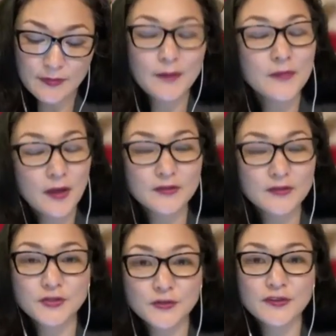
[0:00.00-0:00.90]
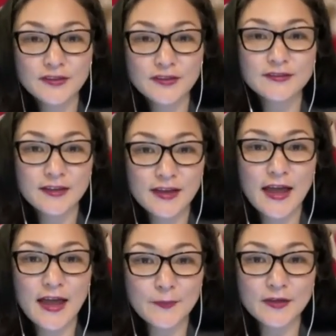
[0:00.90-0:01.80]
I'm not sure that it's going to
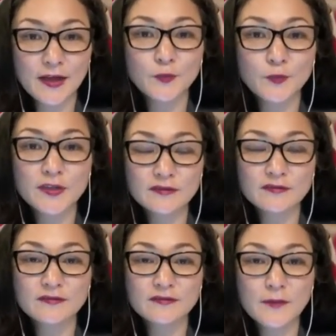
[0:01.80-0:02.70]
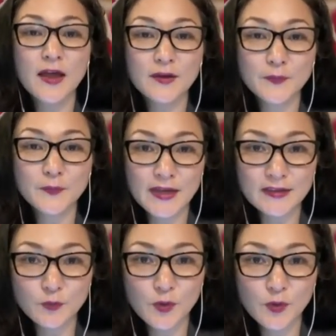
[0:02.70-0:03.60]
happen. I'm not a
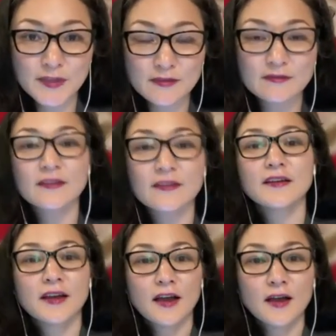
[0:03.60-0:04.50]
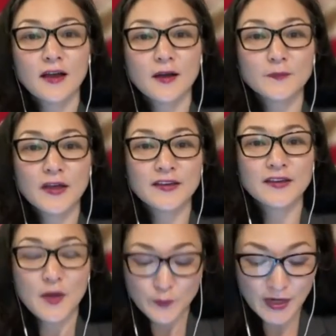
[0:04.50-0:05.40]
betting woman,
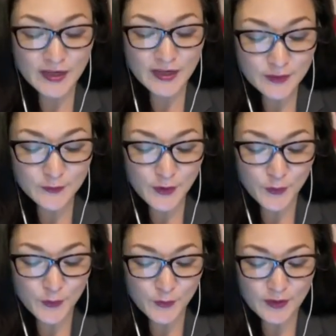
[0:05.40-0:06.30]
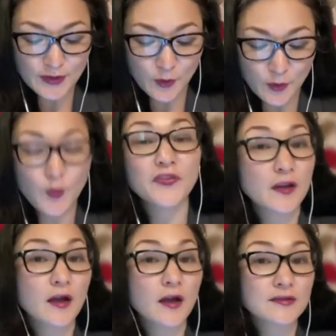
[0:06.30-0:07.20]
but I don't know, what
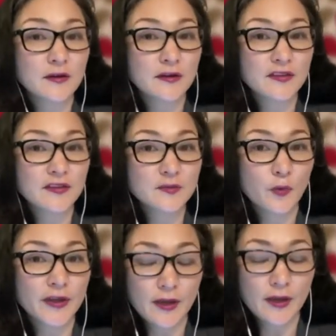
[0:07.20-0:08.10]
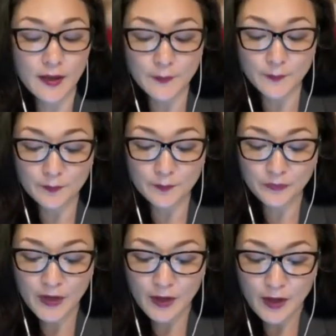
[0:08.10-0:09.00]
the odds are at this point.
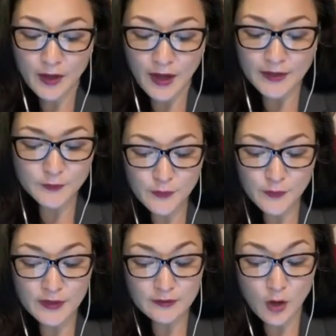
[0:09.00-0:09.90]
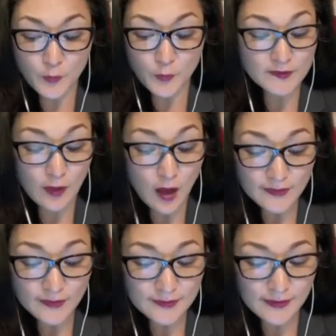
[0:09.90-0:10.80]
I know that hope is
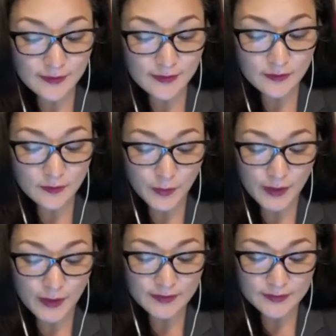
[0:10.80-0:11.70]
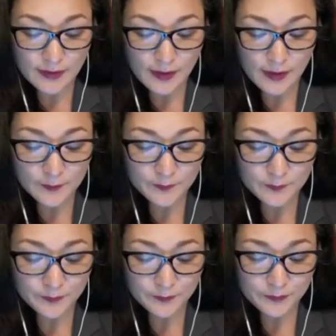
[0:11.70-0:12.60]
lost there, but,
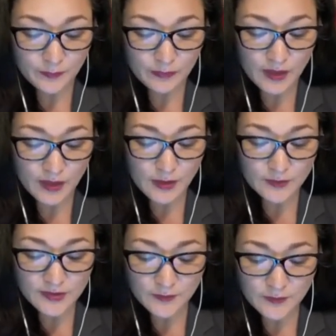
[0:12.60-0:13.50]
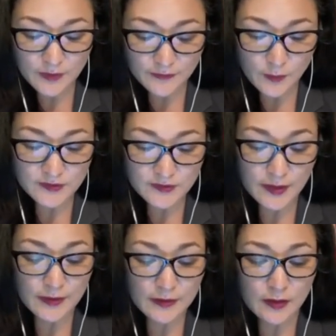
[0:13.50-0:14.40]
some of the folks
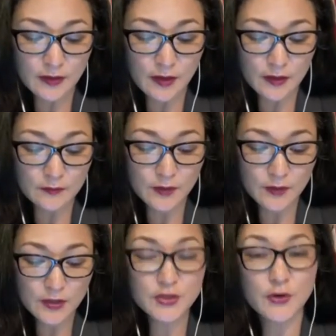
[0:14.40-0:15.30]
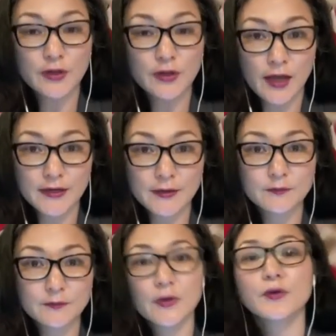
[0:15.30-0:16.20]
like Jolie
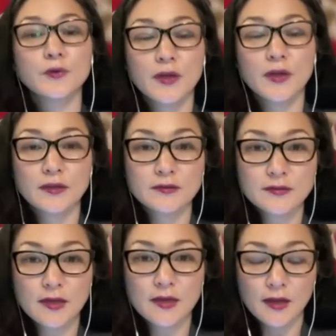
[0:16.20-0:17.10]
Einem, who is,